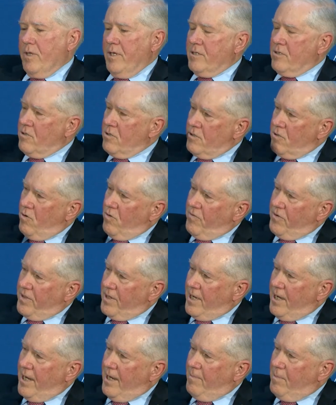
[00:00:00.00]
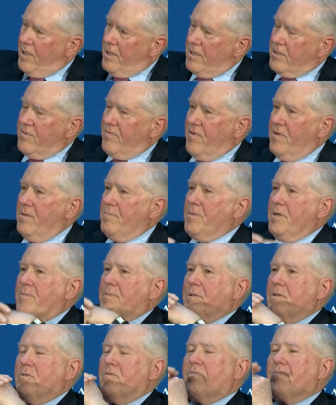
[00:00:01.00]
they turn over the goblets for the
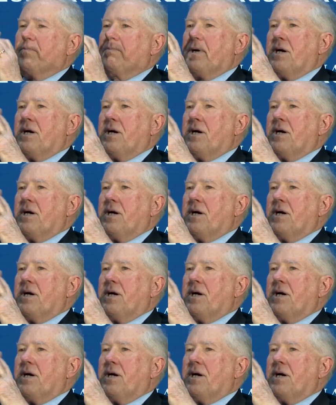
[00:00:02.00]
people who